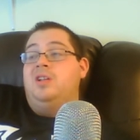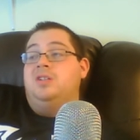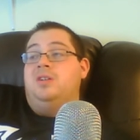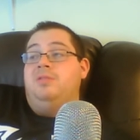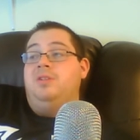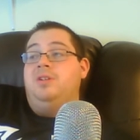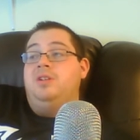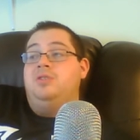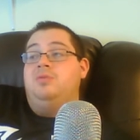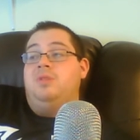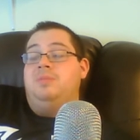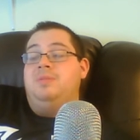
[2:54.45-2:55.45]
So I really
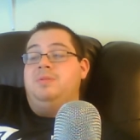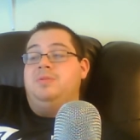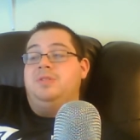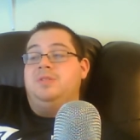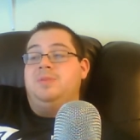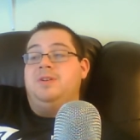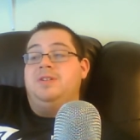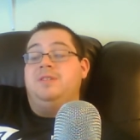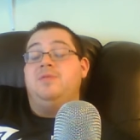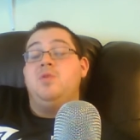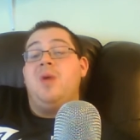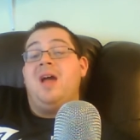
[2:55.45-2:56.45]
do want people to experience.
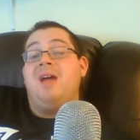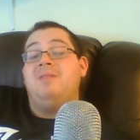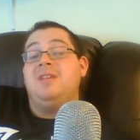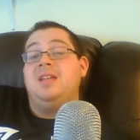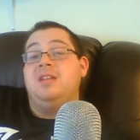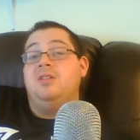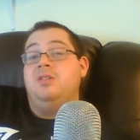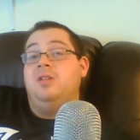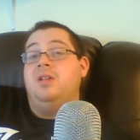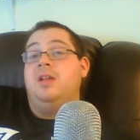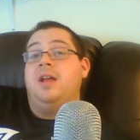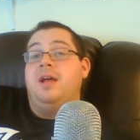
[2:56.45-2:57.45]
If you have a
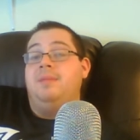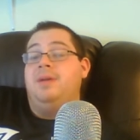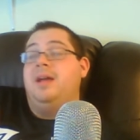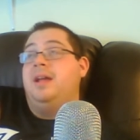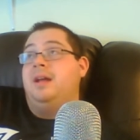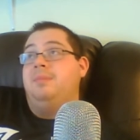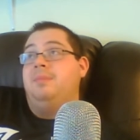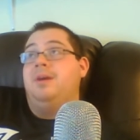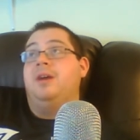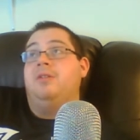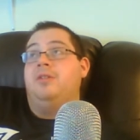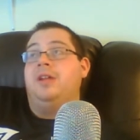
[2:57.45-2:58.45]
Kindle, an iPad,
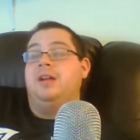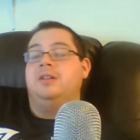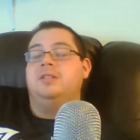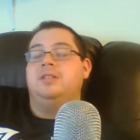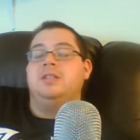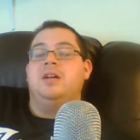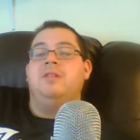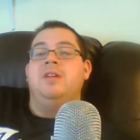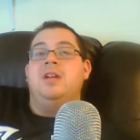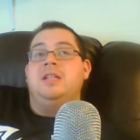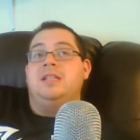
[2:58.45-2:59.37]
iPod, all that good stuff,